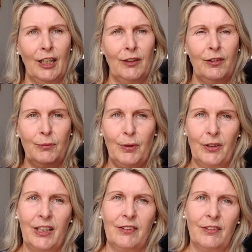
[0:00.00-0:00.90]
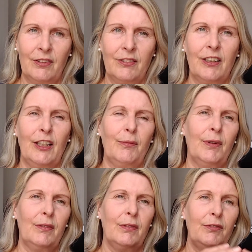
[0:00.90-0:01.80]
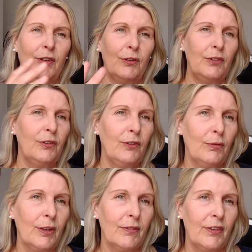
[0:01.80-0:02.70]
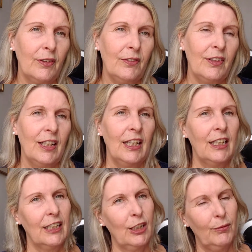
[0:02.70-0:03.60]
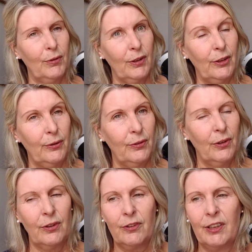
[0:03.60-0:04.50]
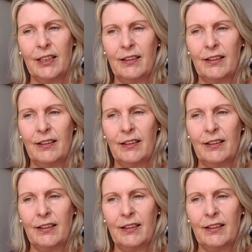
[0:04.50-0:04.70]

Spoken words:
You put things on underneath, but if you're going to use one of those, keep to a low tog rate.